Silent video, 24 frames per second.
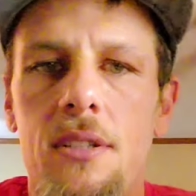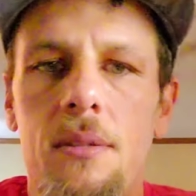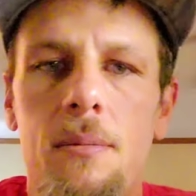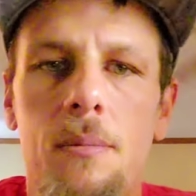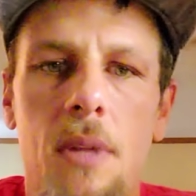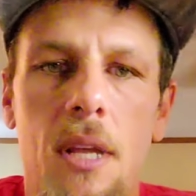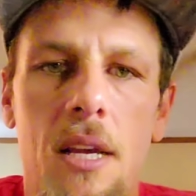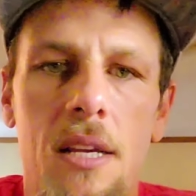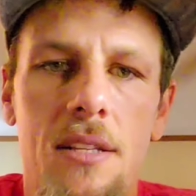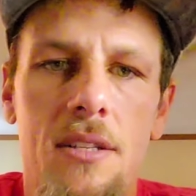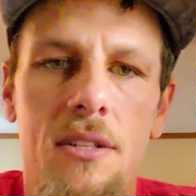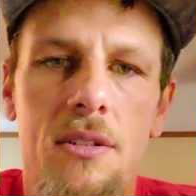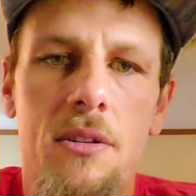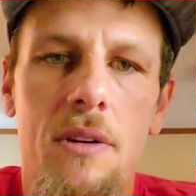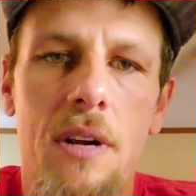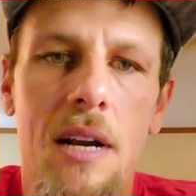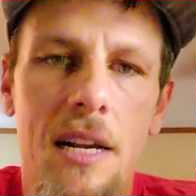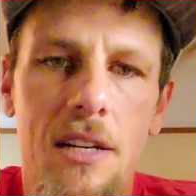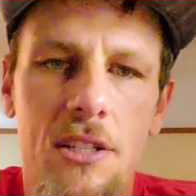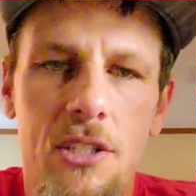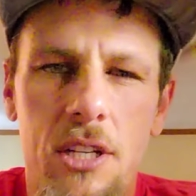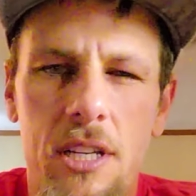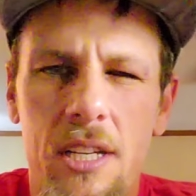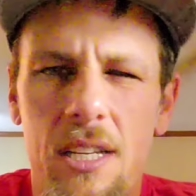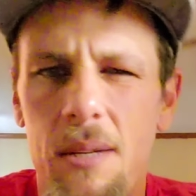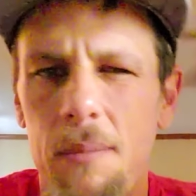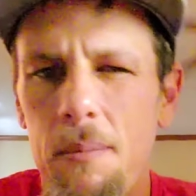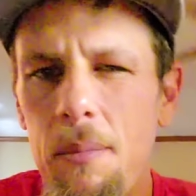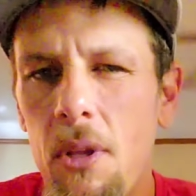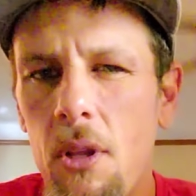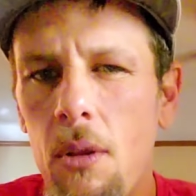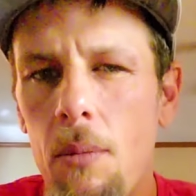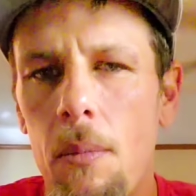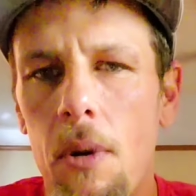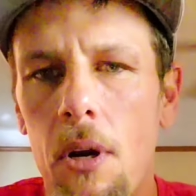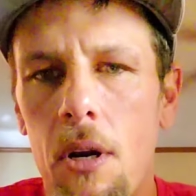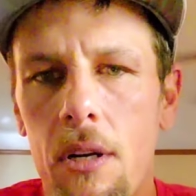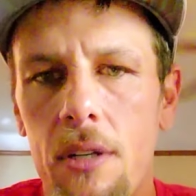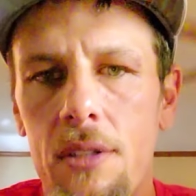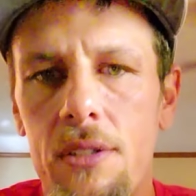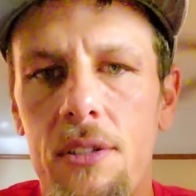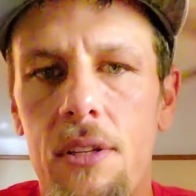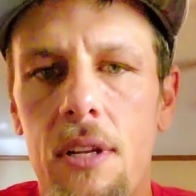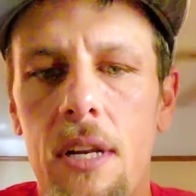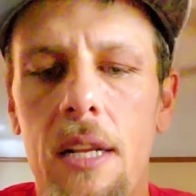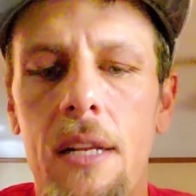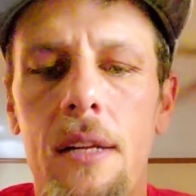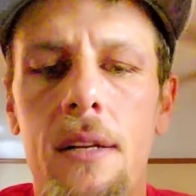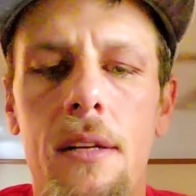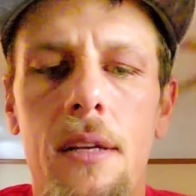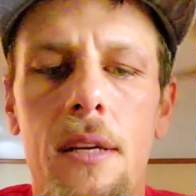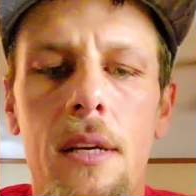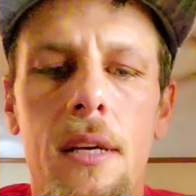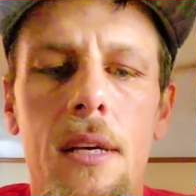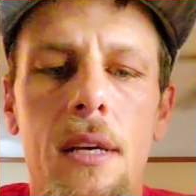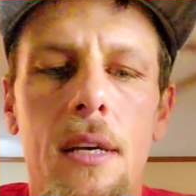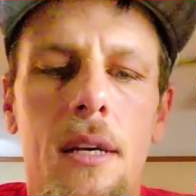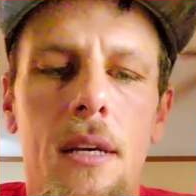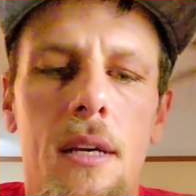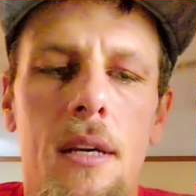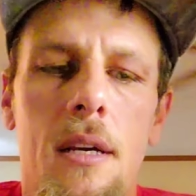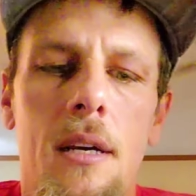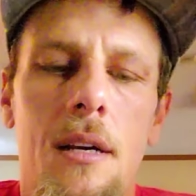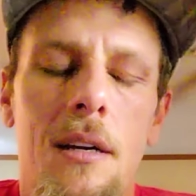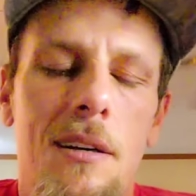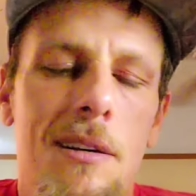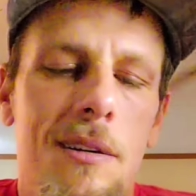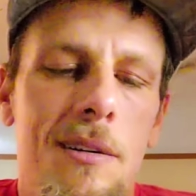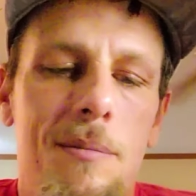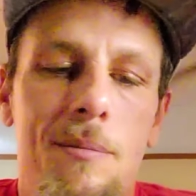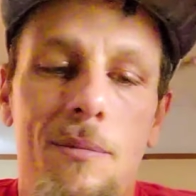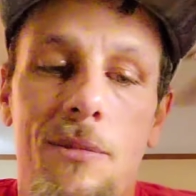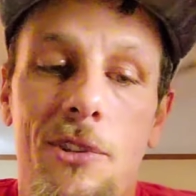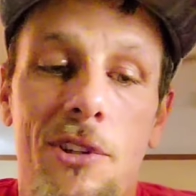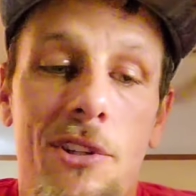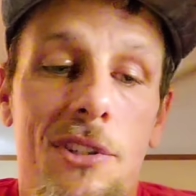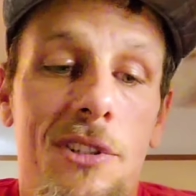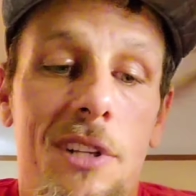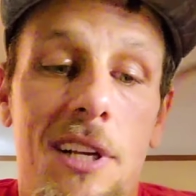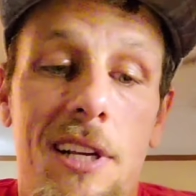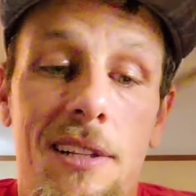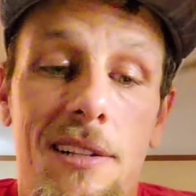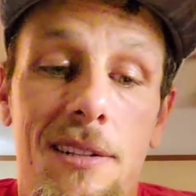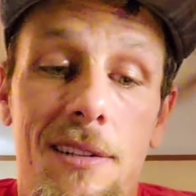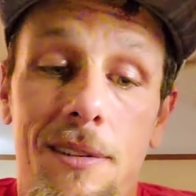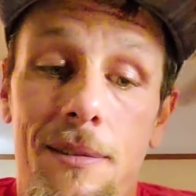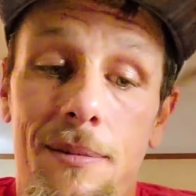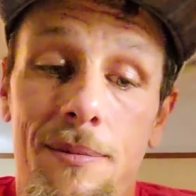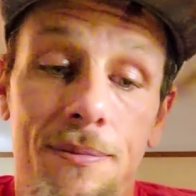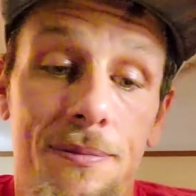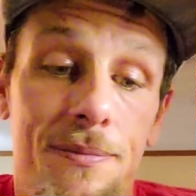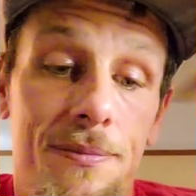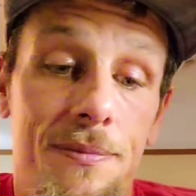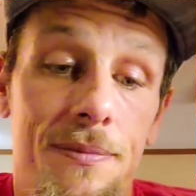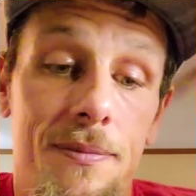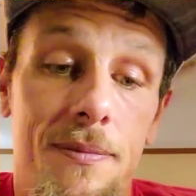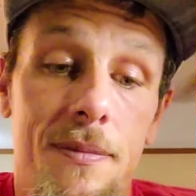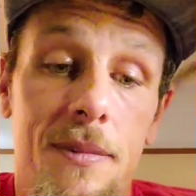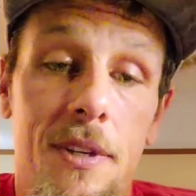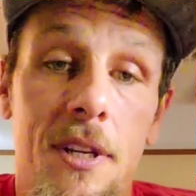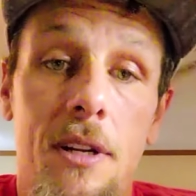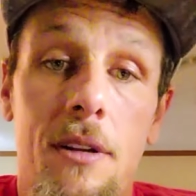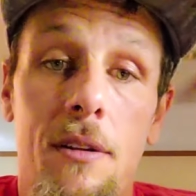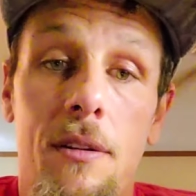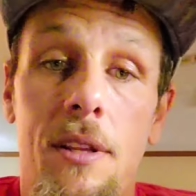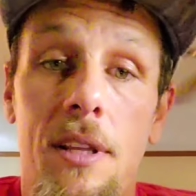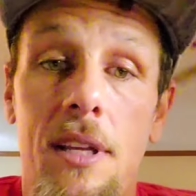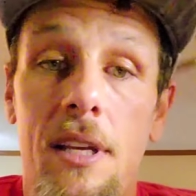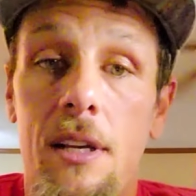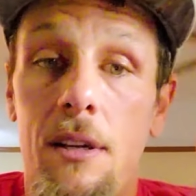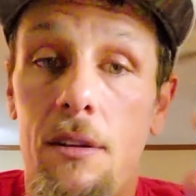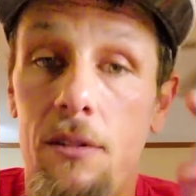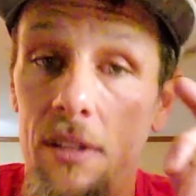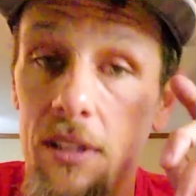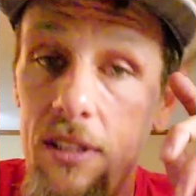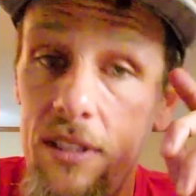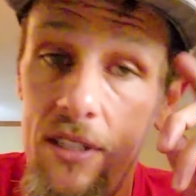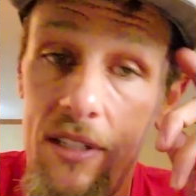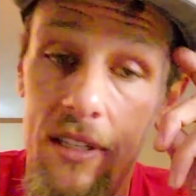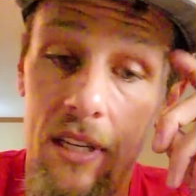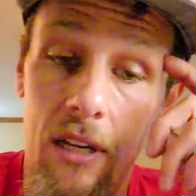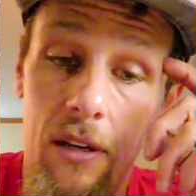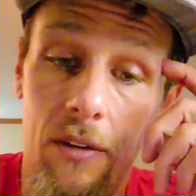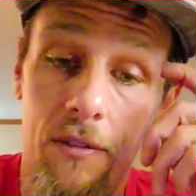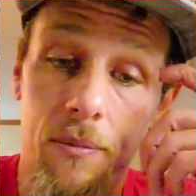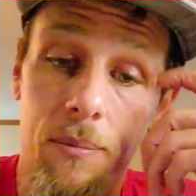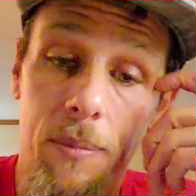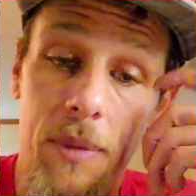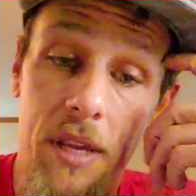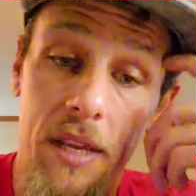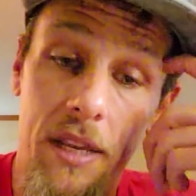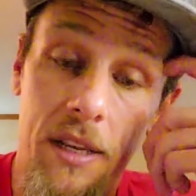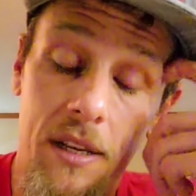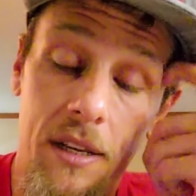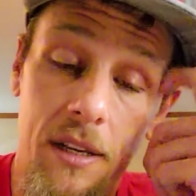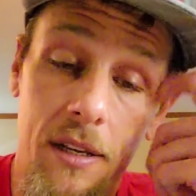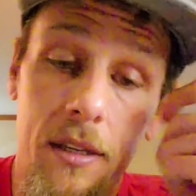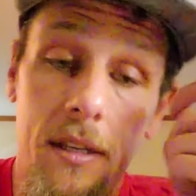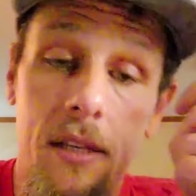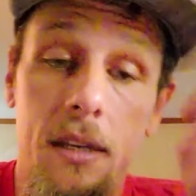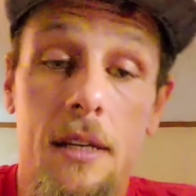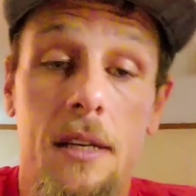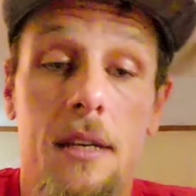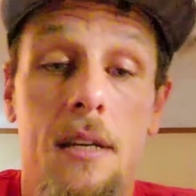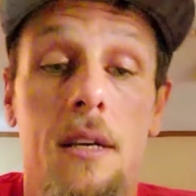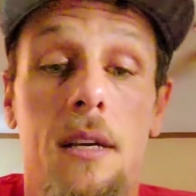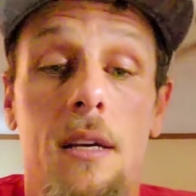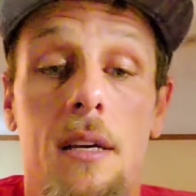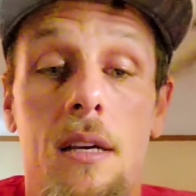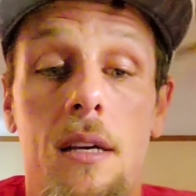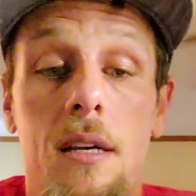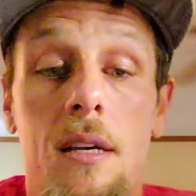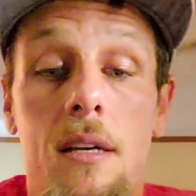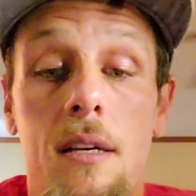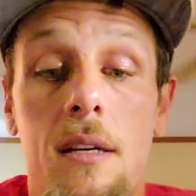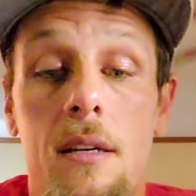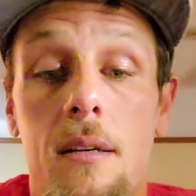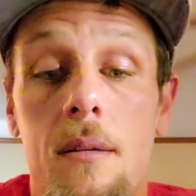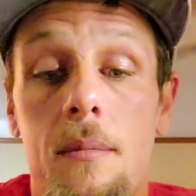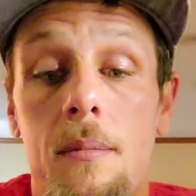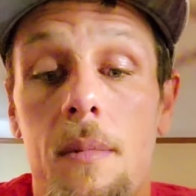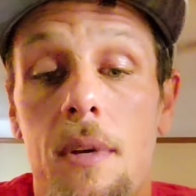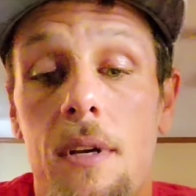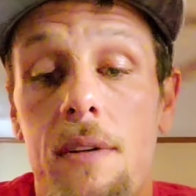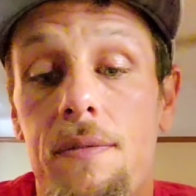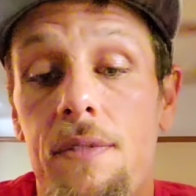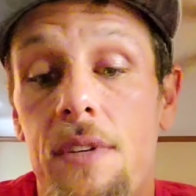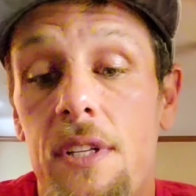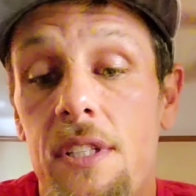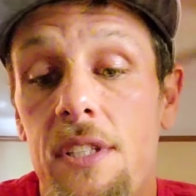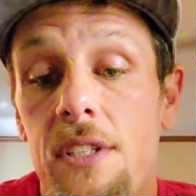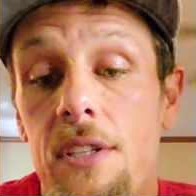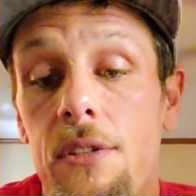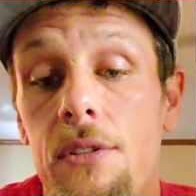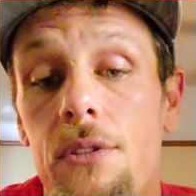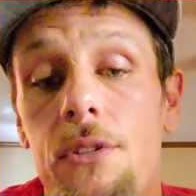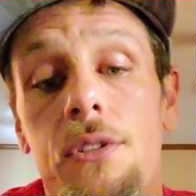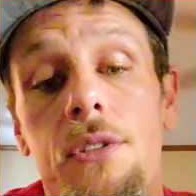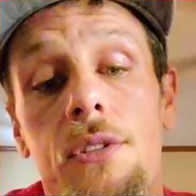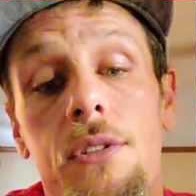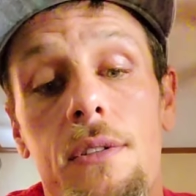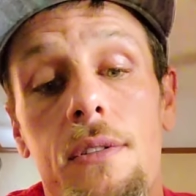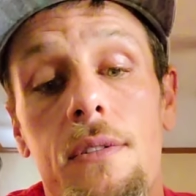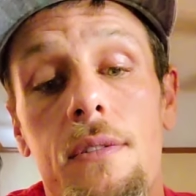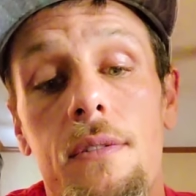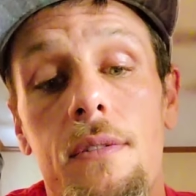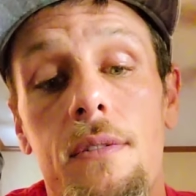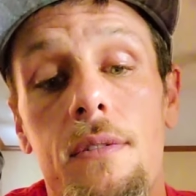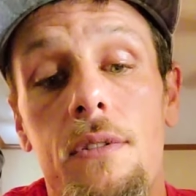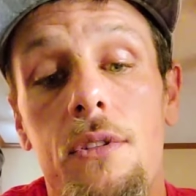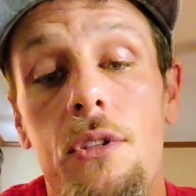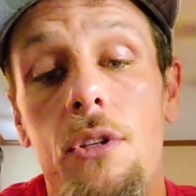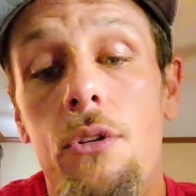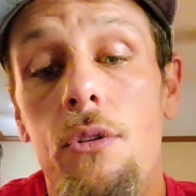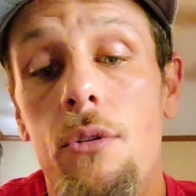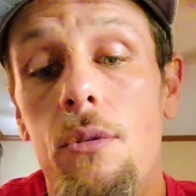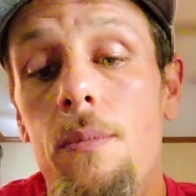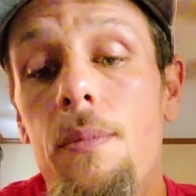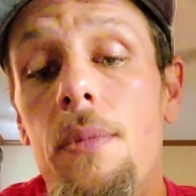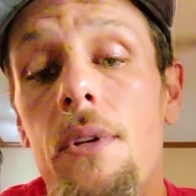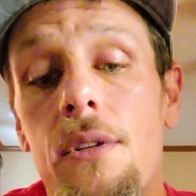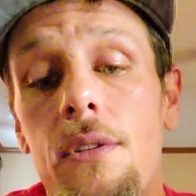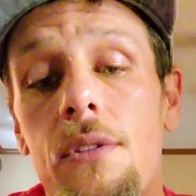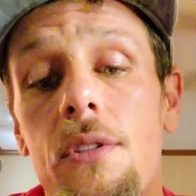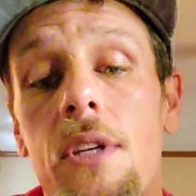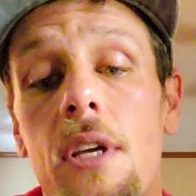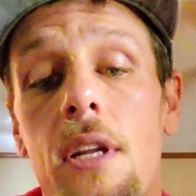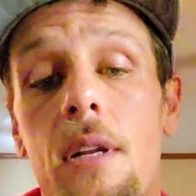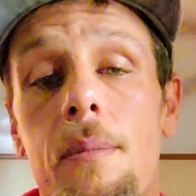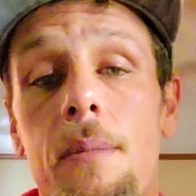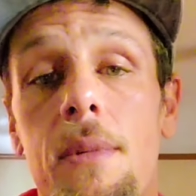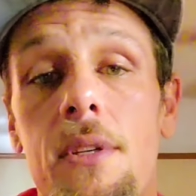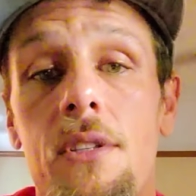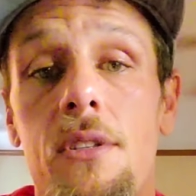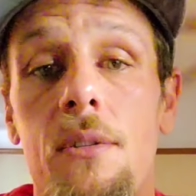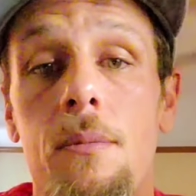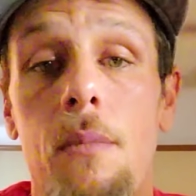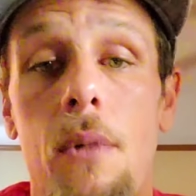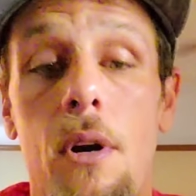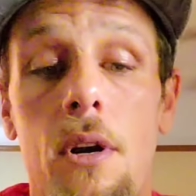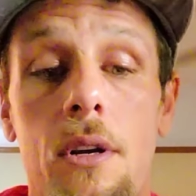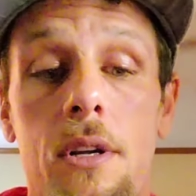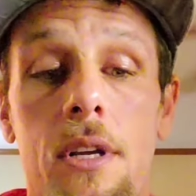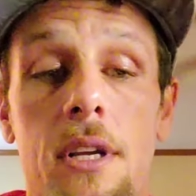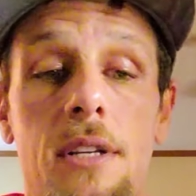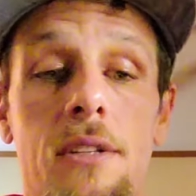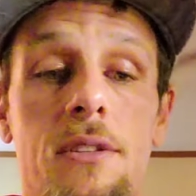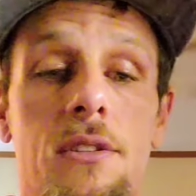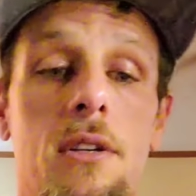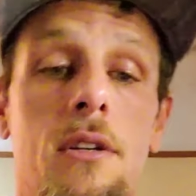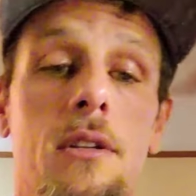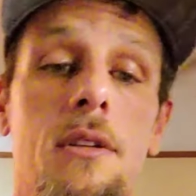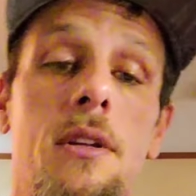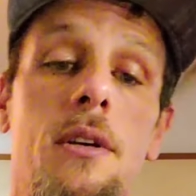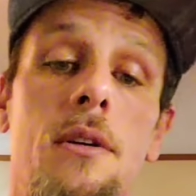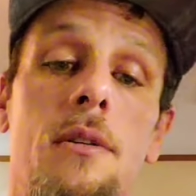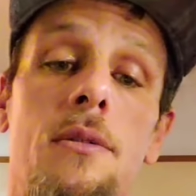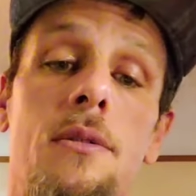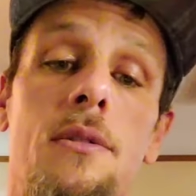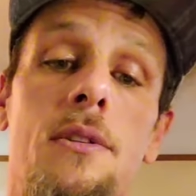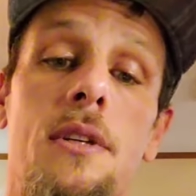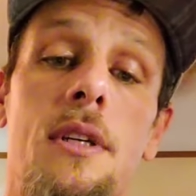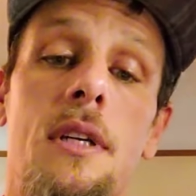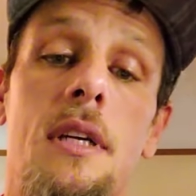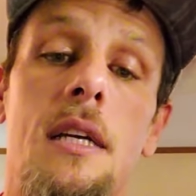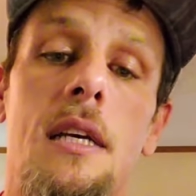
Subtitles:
some light scratching and mill marks in it, just like the hilt itself being a vintage tube. There's going to be some markings on those,